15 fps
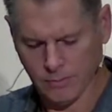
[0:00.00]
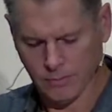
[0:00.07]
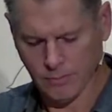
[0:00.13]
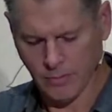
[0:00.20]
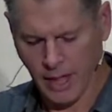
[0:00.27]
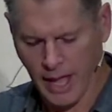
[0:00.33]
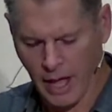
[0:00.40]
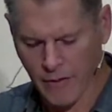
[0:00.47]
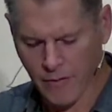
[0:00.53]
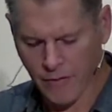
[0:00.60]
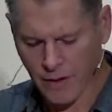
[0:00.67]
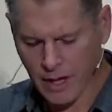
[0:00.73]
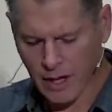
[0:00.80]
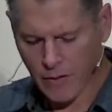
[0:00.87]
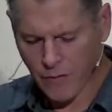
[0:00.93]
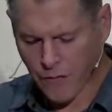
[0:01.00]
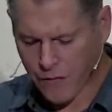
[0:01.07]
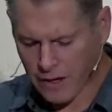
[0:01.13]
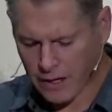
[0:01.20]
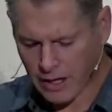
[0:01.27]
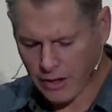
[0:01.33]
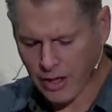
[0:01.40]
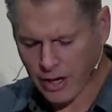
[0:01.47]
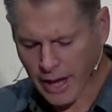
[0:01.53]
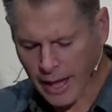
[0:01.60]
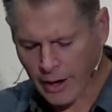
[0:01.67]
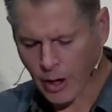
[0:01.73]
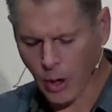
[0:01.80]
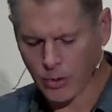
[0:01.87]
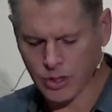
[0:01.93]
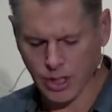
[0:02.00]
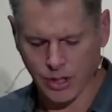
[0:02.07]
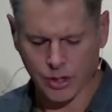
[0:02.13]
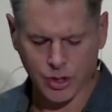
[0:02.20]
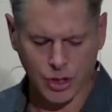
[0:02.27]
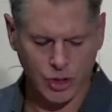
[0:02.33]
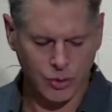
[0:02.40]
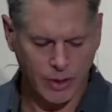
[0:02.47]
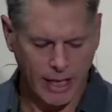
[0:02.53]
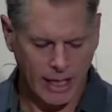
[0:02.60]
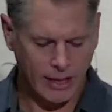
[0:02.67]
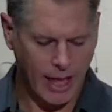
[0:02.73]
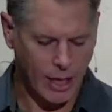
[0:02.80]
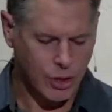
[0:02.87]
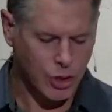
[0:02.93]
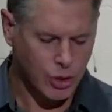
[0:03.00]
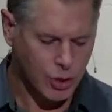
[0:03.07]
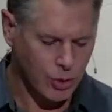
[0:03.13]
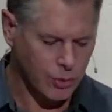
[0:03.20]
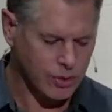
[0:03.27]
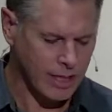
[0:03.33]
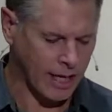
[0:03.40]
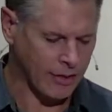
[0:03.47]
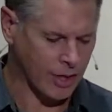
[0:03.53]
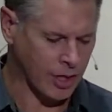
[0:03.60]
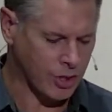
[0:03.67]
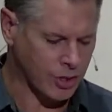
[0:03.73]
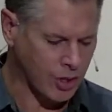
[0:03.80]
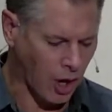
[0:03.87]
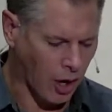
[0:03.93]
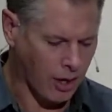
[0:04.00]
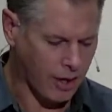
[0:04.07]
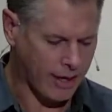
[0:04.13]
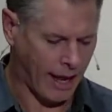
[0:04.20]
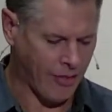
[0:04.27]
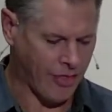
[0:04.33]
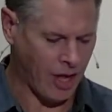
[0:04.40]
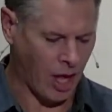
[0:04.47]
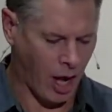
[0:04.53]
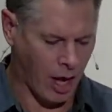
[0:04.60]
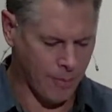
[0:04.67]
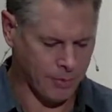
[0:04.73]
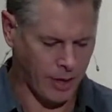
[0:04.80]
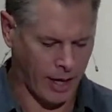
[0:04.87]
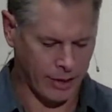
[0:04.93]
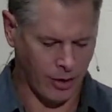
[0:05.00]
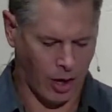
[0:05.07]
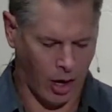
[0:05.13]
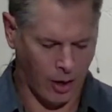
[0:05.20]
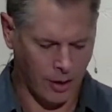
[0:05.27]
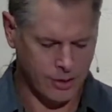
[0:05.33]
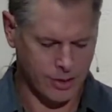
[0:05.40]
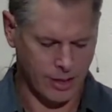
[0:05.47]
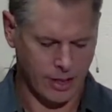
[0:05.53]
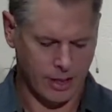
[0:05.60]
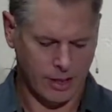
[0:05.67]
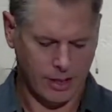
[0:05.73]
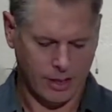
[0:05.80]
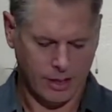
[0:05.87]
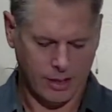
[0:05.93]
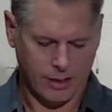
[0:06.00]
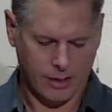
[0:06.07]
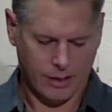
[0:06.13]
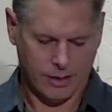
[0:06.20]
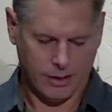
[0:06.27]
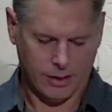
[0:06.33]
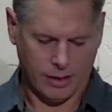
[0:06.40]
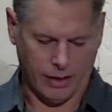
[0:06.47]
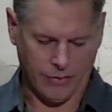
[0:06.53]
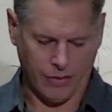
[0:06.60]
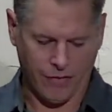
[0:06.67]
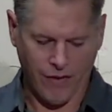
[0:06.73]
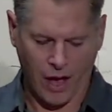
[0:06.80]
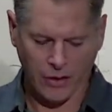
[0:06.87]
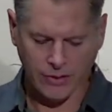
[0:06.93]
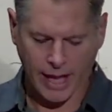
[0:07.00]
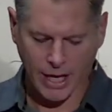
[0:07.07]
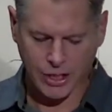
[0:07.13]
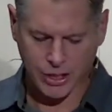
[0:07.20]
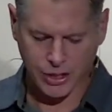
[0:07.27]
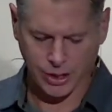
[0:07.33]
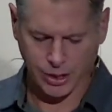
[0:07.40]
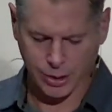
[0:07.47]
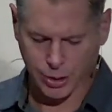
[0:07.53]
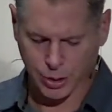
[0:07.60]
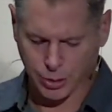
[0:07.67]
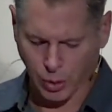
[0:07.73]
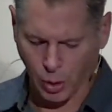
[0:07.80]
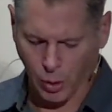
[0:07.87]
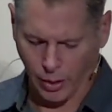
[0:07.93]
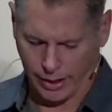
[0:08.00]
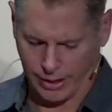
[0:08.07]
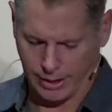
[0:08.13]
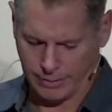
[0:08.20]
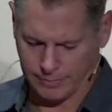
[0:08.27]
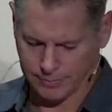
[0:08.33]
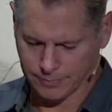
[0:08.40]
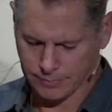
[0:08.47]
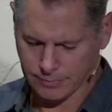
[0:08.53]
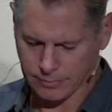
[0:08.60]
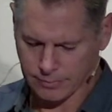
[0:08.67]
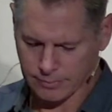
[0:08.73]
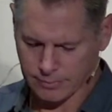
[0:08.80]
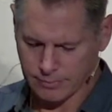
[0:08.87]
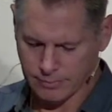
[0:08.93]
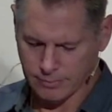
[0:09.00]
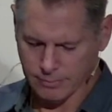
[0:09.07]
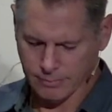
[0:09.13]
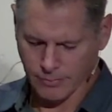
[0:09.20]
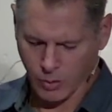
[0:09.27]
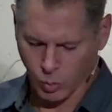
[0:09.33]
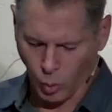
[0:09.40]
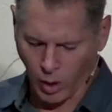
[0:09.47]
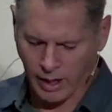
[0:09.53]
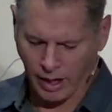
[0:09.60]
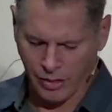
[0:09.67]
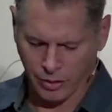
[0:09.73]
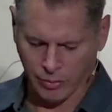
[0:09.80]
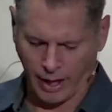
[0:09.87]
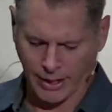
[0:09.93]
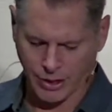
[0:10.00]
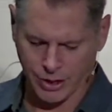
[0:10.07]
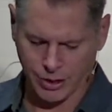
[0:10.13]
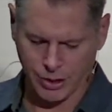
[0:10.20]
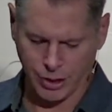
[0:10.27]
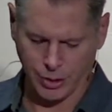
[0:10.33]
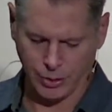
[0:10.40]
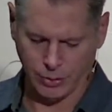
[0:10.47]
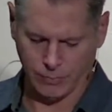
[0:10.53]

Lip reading: They have fitted their arrow to the string. They shoot in the dark at the upright in heart. If the foundations are destroyed, what can the righteous do?